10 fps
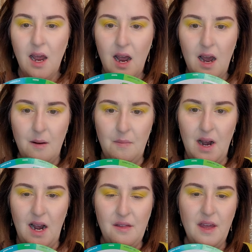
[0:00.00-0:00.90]

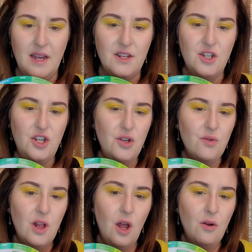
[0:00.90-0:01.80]
I think is too
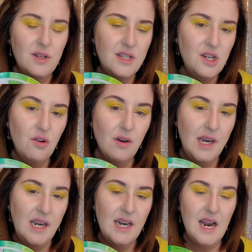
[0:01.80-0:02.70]
close to
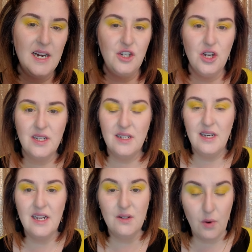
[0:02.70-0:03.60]
green, and it just
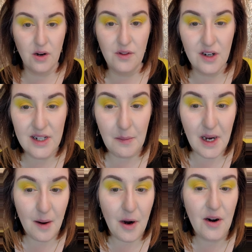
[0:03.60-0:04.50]
is weird. There's
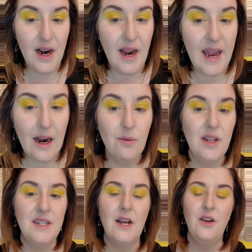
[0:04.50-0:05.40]
something about it. I can't
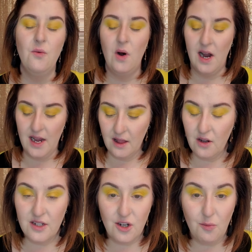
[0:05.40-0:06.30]
really tell you why it
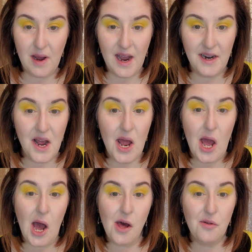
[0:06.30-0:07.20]
looks so bad,
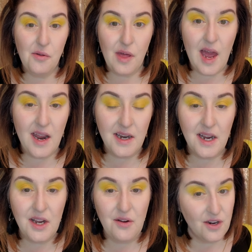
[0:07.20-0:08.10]
other than
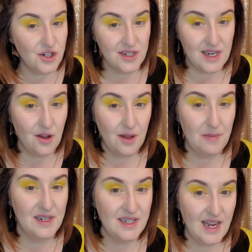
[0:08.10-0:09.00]
you can just tell that
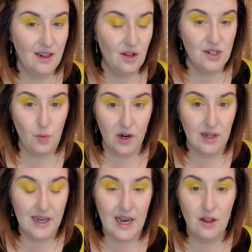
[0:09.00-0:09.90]
my skin looks weird.
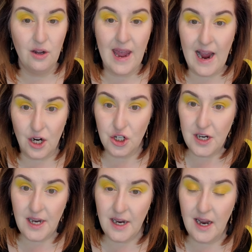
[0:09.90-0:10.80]
Like I look
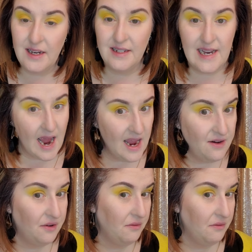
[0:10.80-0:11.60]
ashy and dead.